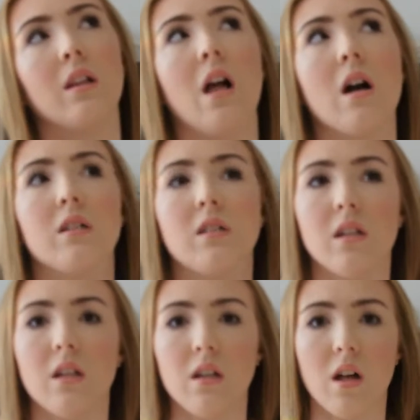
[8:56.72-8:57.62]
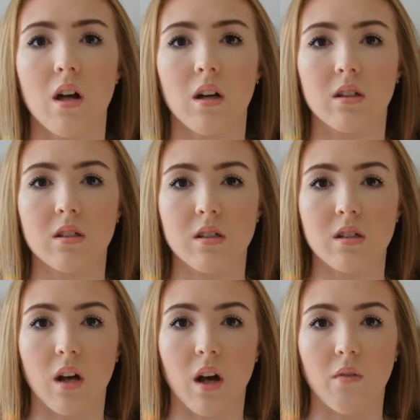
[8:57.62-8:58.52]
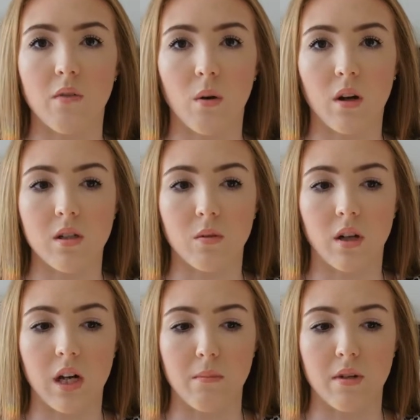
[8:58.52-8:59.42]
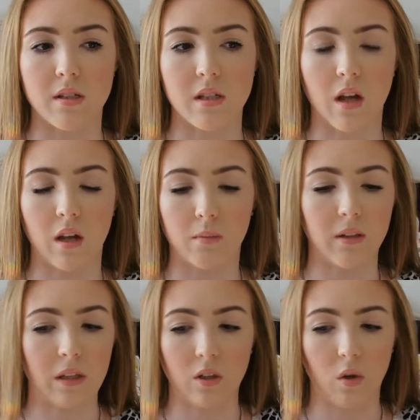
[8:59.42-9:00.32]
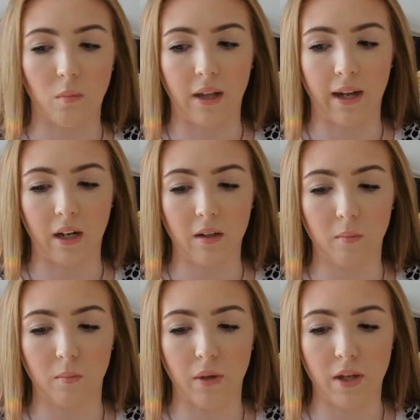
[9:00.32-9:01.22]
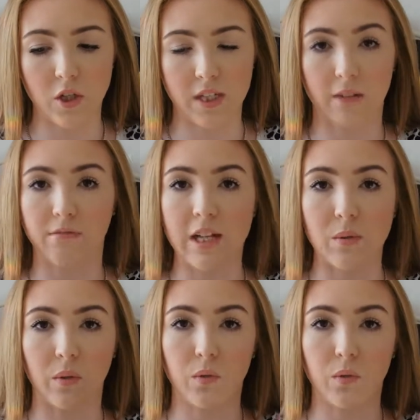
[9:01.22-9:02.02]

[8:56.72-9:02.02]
Luxy Lux. I have no idea the name is. I've completely gone blank. But she's like friends with